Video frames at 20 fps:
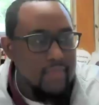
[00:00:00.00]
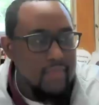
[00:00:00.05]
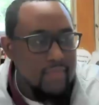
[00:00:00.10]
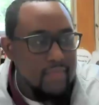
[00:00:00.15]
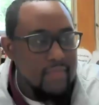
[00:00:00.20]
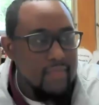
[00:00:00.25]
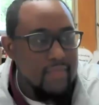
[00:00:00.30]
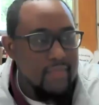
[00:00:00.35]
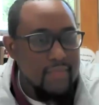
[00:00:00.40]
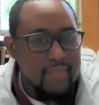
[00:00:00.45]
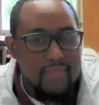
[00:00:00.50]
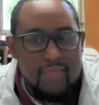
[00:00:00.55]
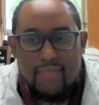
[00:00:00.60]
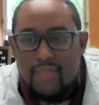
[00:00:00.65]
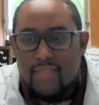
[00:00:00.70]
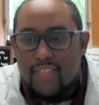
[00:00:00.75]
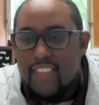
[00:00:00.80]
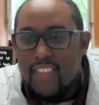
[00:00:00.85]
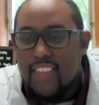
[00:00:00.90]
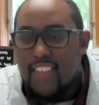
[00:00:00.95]
Mhm.
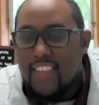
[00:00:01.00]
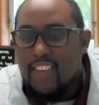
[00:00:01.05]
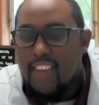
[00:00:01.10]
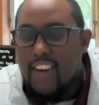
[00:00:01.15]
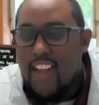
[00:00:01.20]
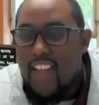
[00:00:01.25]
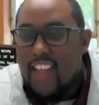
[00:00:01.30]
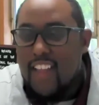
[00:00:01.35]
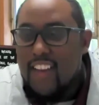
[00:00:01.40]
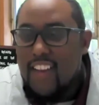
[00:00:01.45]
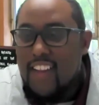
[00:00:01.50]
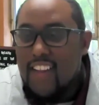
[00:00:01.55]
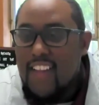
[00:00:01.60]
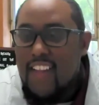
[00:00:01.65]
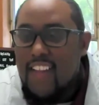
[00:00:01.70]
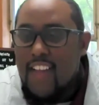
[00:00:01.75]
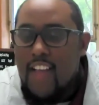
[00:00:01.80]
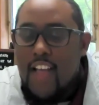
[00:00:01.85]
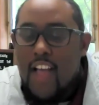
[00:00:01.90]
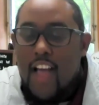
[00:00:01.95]
Great.
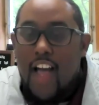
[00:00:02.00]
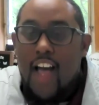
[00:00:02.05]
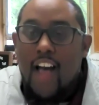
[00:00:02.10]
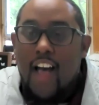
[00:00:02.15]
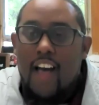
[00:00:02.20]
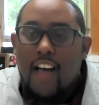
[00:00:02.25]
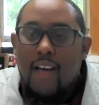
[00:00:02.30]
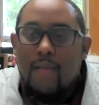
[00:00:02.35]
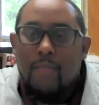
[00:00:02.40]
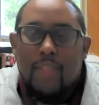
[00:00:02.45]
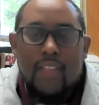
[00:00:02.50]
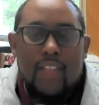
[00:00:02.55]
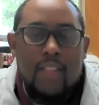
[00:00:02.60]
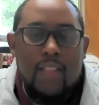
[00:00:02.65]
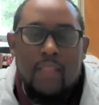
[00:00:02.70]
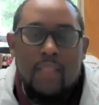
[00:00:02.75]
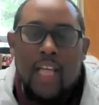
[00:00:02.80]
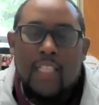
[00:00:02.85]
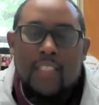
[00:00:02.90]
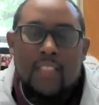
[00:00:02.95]

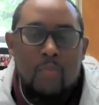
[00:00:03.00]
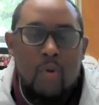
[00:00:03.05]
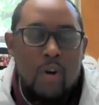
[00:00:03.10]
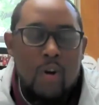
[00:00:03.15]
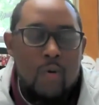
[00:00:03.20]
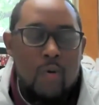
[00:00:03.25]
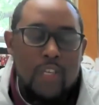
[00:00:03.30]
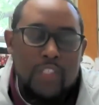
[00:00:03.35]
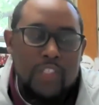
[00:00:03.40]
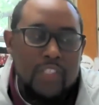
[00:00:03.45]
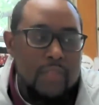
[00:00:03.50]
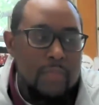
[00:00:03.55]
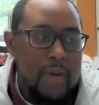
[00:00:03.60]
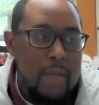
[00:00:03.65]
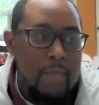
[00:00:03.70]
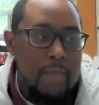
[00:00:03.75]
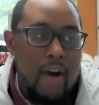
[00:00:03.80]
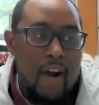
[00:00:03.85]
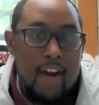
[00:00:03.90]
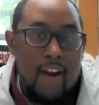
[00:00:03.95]
Lots more questions
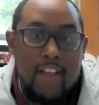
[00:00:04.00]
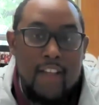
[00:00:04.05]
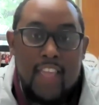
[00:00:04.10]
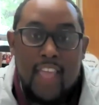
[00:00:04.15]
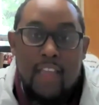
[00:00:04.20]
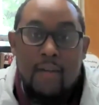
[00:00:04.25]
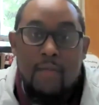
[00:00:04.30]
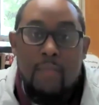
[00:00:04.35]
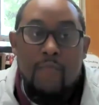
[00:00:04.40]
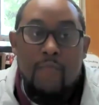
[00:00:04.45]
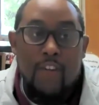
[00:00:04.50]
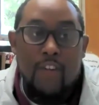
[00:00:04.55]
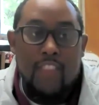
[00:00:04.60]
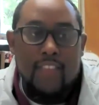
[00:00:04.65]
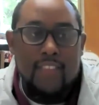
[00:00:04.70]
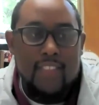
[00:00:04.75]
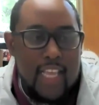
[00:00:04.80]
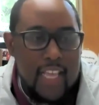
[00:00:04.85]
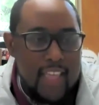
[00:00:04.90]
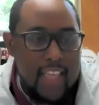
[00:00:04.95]
about parking for
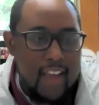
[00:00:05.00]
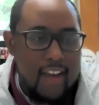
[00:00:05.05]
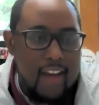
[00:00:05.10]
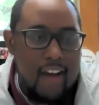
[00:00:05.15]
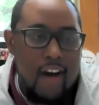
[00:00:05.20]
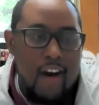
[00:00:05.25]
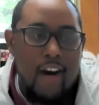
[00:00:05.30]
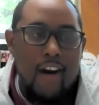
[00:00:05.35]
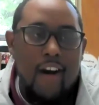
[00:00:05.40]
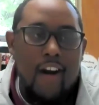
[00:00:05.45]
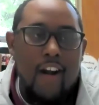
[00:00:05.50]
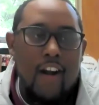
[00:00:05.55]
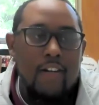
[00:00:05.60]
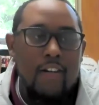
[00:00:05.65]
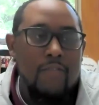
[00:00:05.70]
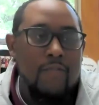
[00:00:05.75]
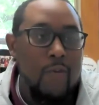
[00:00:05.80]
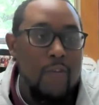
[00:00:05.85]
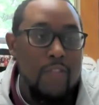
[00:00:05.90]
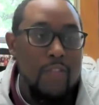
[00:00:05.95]
the second
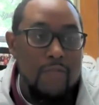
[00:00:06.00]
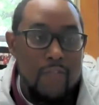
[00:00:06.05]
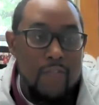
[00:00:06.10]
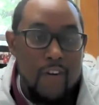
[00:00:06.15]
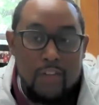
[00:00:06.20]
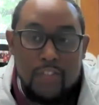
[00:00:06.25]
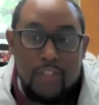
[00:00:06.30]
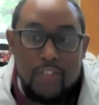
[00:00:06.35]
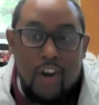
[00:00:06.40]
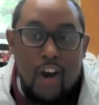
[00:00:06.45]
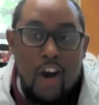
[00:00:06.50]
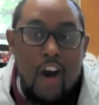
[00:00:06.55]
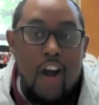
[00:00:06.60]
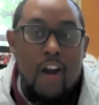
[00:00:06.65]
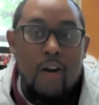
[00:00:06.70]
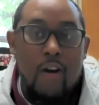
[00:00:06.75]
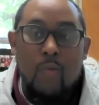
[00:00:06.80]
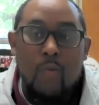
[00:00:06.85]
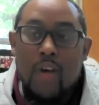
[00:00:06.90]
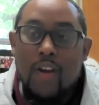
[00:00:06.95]
car, for the first
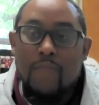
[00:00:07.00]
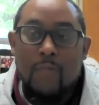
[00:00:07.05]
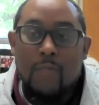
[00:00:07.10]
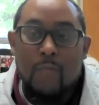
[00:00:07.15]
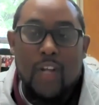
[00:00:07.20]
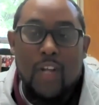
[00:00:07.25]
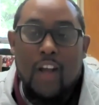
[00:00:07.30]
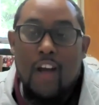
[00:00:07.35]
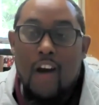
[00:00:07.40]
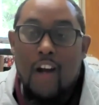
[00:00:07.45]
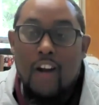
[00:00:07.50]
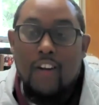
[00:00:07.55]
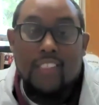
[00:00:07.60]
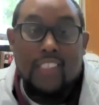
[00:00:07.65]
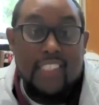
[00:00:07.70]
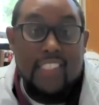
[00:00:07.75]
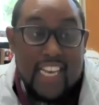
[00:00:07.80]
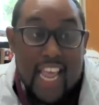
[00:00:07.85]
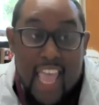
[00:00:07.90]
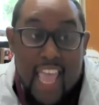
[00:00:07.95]
car. What if one car is
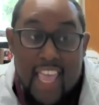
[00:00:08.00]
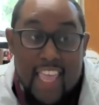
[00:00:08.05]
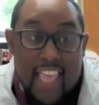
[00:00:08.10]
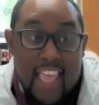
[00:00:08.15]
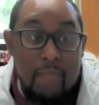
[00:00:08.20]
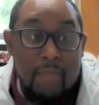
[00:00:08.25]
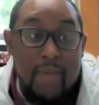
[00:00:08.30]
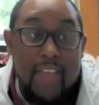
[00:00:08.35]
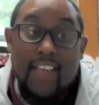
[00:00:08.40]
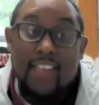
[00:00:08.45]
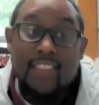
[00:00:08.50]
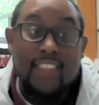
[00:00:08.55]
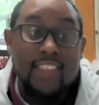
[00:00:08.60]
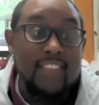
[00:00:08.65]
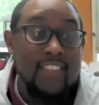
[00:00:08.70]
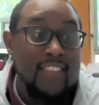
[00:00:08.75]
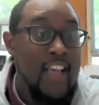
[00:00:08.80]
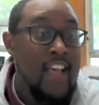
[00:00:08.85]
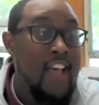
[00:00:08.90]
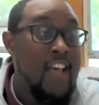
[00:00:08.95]
staying because
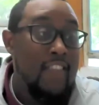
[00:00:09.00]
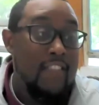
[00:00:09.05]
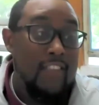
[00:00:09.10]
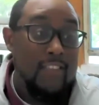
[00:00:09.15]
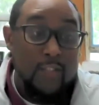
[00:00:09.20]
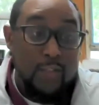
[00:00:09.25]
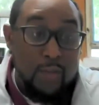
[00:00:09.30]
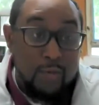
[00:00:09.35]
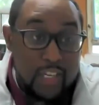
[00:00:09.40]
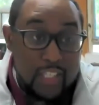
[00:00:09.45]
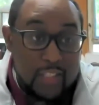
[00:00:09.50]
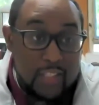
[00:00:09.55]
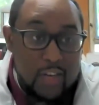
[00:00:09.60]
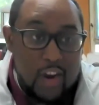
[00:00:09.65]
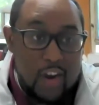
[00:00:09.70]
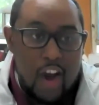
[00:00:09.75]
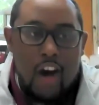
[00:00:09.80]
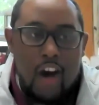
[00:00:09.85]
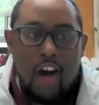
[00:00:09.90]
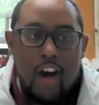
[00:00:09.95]
it's the student's
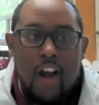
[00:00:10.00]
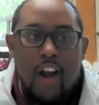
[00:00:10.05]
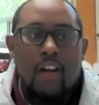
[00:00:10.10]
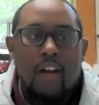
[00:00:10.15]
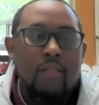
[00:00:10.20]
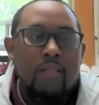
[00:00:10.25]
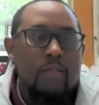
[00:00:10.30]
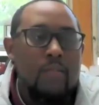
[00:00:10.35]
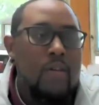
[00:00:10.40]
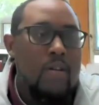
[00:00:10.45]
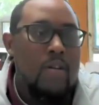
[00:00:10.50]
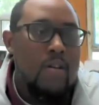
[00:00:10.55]
car?